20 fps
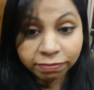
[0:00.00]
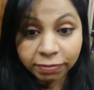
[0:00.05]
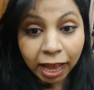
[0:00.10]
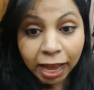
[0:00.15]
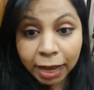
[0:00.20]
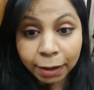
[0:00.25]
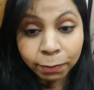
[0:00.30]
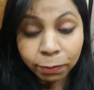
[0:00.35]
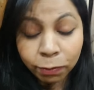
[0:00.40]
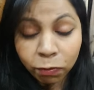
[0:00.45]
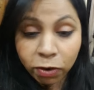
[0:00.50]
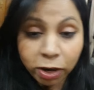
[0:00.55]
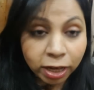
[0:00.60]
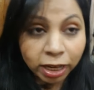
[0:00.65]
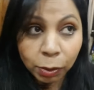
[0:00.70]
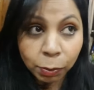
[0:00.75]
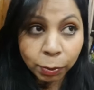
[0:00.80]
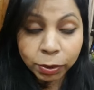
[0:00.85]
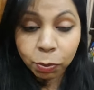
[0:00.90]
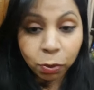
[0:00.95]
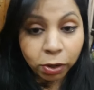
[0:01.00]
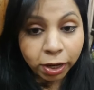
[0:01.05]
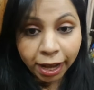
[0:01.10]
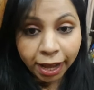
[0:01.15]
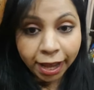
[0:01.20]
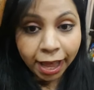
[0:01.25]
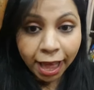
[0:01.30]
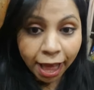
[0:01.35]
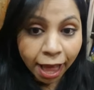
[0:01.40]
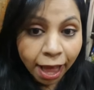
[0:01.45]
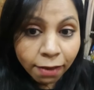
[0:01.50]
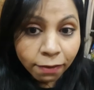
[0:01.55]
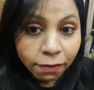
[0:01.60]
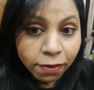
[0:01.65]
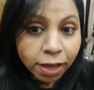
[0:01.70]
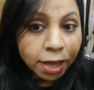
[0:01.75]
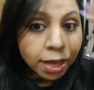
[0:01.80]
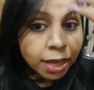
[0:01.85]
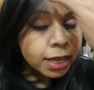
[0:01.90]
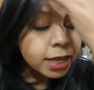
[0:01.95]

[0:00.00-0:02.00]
I'm working with what I have.